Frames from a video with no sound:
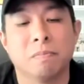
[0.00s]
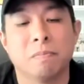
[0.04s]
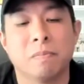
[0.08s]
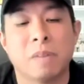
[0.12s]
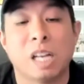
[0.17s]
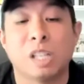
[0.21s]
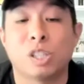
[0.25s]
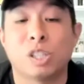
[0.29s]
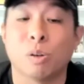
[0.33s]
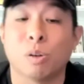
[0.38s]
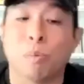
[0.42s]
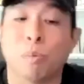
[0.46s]

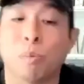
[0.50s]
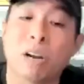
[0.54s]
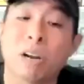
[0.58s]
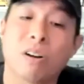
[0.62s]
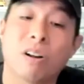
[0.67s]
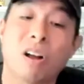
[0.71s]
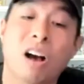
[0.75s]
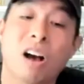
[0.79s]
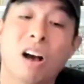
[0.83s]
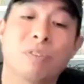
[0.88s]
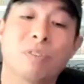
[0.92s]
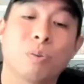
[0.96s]
And so
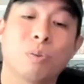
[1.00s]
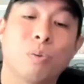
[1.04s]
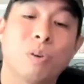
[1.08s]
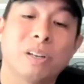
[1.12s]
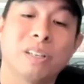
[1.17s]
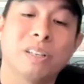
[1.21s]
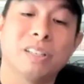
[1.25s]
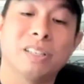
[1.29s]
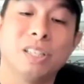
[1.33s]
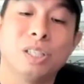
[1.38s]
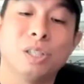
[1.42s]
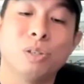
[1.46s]
Barrett Hoffer
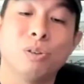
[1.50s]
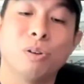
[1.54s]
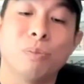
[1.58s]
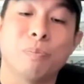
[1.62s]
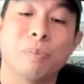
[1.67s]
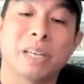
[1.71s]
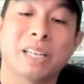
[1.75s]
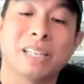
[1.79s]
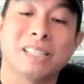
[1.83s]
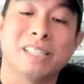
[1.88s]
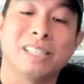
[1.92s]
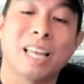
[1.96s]
wanted to do it
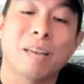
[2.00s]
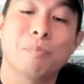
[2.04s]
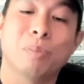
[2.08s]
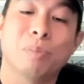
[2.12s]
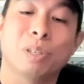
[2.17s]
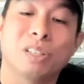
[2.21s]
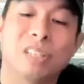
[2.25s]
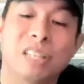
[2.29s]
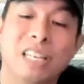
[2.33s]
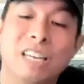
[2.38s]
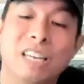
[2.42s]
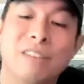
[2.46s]
because they
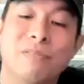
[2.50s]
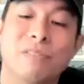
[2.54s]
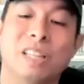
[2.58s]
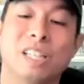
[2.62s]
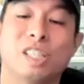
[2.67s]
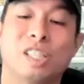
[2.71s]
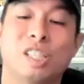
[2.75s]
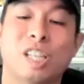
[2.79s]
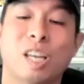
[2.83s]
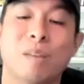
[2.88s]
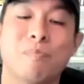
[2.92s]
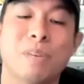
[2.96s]
believe in the
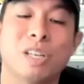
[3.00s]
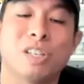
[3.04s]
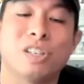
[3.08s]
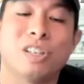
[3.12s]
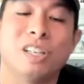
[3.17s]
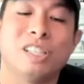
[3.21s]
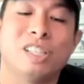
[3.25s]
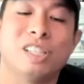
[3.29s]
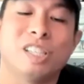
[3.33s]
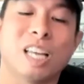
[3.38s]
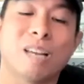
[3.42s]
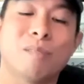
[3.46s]
same
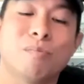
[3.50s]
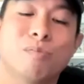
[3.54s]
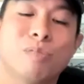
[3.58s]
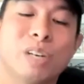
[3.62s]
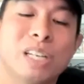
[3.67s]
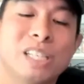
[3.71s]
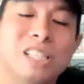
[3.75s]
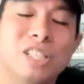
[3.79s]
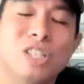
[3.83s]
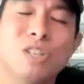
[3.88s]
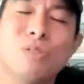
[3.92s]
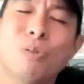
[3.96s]
mission and same
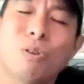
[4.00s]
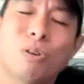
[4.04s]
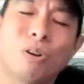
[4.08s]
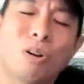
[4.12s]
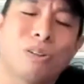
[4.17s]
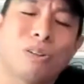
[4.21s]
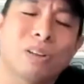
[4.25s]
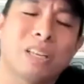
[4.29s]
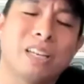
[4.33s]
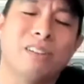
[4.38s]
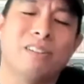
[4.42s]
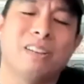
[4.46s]
reason you are
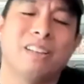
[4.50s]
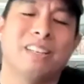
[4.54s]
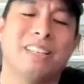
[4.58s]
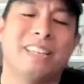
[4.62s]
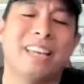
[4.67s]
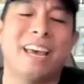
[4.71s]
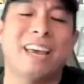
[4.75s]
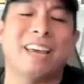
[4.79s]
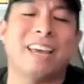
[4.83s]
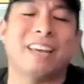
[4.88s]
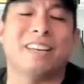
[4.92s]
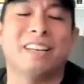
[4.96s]
all here
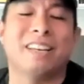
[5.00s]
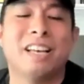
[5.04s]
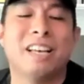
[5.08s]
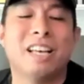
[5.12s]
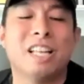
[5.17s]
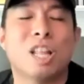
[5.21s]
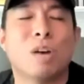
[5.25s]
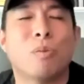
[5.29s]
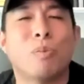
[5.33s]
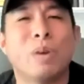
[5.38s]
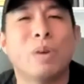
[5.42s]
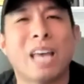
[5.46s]
today,
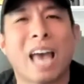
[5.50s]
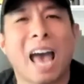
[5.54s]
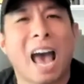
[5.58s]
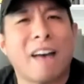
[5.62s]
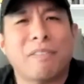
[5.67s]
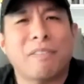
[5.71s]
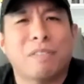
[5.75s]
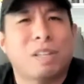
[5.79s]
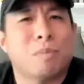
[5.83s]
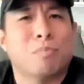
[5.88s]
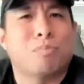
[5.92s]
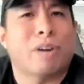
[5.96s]
that we
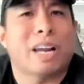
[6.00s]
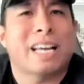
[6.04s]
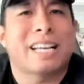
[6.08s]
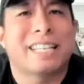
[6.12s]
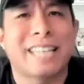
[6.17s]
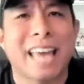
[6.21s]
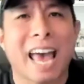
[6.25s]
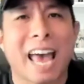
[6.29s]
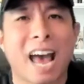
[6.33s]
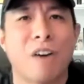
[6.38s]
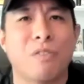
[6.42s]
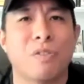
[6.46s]
have to
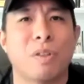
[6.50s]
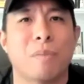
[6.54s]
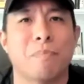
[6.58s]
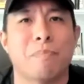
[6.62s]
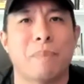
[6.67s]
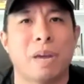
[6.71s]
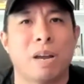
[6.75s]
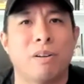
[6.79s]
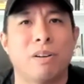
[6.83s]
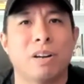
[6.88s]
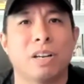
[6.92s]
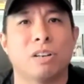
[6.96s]
break down the
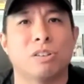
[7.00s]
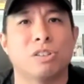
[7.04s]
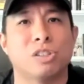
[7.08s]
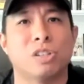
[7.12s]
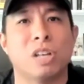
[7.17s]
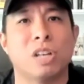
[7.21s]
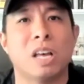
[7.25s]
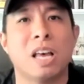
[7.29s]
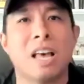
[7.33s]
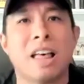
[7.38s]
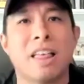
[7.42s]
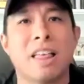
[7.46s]

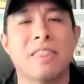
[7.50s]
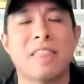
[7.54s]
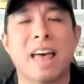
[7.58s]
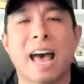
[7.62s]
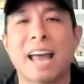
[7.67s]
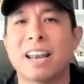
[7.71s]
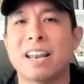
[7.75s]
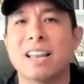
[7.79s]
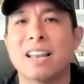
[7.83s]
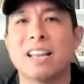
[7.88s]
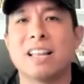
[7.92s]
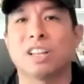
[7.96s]
barriers
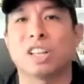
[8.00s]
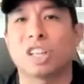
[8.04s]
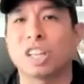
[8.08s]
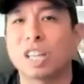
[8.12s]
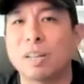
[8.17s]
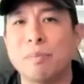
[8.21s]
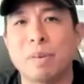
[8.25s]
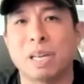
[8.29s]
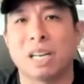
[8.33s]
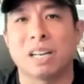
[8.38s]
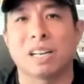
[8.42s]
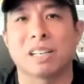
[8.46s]
that
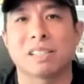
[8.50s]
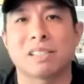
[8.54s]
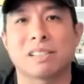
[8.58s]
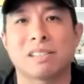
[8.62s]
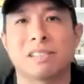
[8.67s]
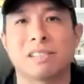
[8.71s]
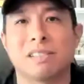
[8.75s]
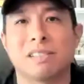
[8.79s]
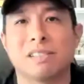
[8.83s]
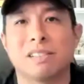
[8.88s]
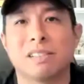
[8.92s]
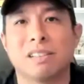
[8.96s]
limit
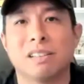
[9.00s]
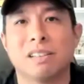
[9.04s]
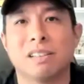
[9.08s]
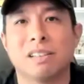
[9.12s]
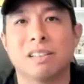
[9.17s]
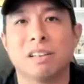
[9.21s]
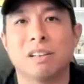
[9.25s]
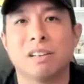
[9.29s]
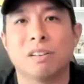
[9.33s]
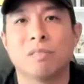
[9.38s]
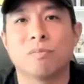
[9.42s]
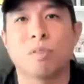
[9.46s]
us
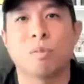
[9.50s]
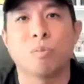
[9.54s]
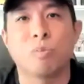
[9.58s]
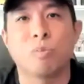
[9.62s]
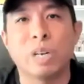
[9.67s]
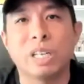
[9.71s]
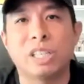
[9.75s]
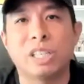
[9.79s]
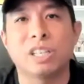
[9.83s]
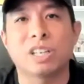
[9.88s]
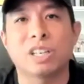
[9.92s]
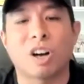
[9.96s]
from
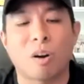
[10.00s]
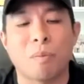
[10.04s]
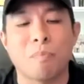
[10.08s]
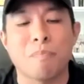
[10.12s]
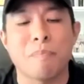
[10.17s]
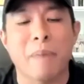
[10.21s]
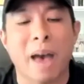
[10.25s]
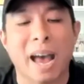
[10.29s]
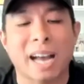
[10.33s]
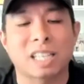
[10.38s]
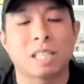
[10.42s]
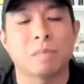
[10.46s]
reaching our
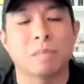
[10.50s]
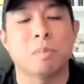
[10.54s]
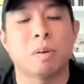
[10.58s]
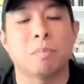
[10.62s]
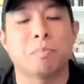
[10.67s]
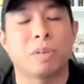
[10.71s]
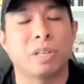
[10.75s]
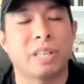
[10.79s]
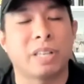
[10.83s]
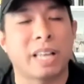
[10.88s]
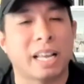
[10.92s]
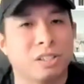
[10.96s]

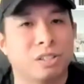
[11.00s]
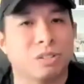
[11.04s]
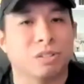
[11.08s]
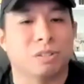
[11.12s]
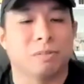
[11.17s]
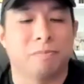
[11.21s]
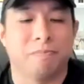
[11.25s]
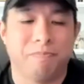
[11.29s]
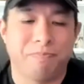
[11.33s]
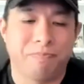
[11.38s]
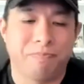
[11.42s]
maximum potential.